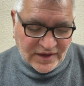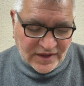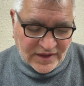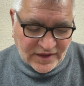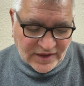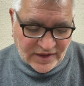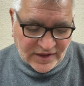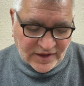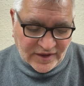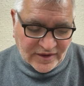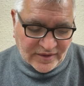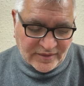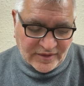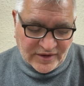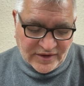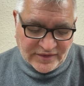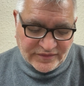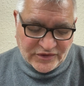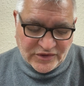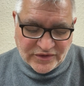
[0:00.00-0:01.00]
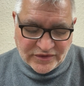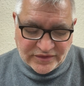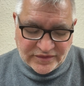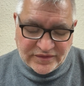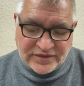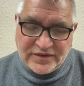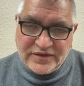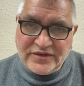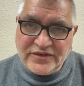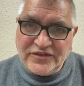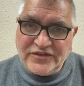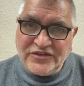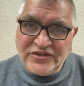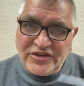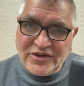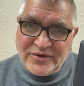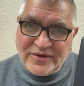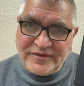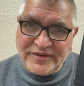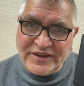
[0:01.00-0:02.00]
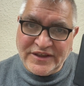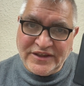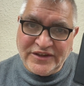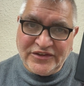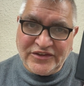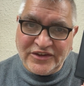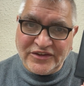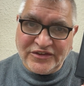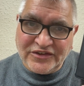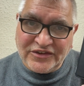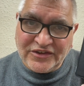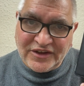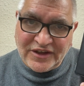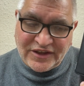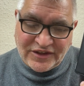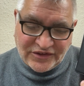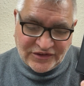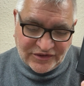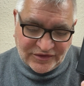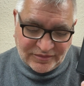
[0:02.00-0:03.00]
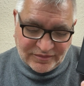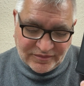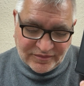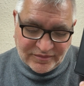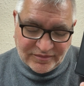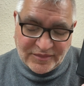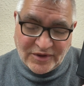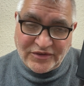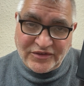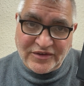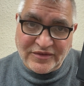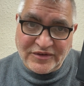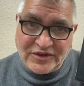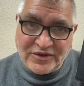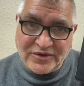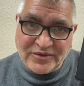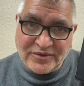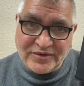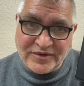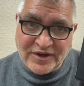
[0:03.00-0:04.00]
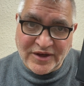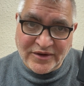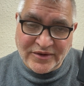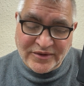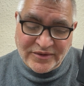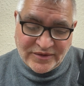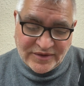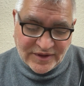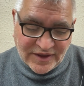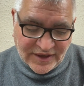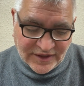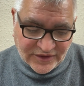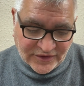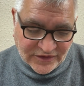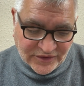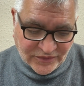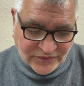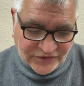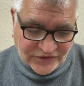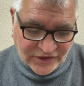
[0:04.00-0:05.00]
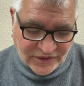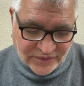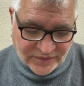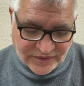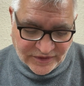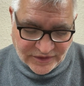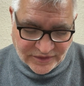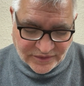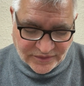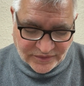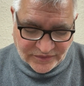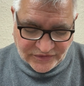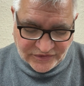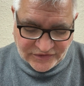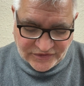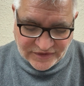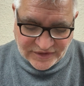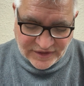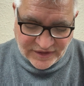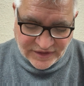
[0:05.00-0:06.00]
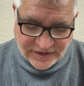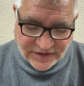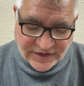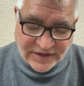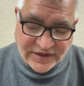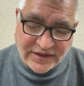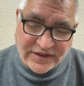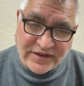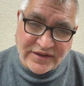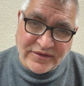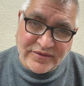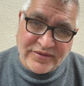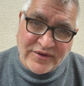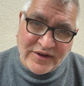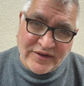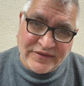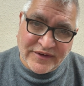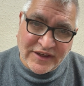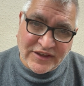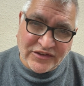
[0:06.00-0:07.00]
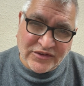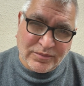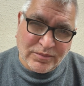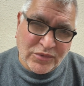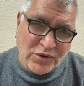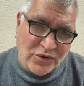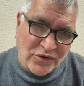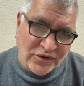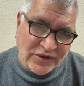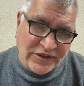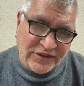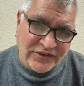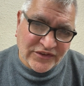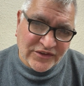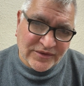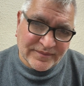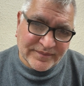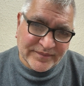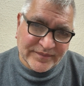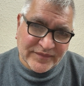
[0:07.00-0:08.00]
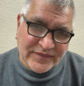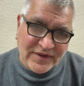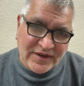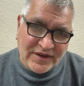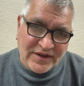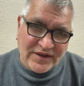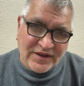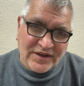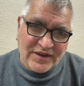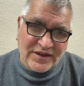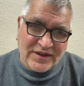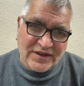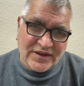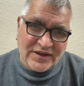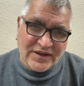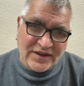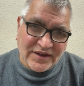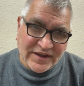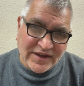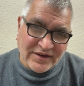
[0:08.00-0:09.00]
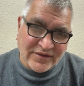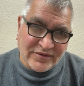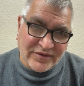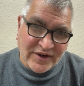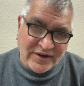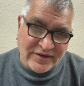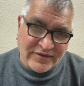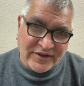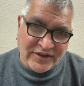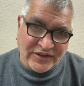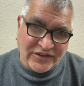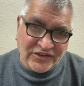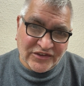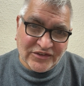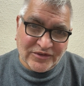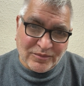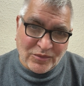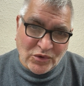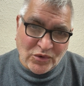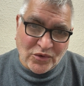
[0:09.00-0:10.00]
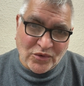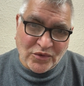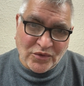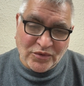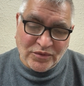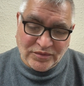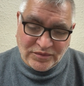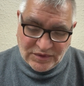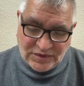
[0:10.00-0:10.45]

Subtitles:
I've got two of these, as most of you know, and I also use a filofax Portland. Again, very small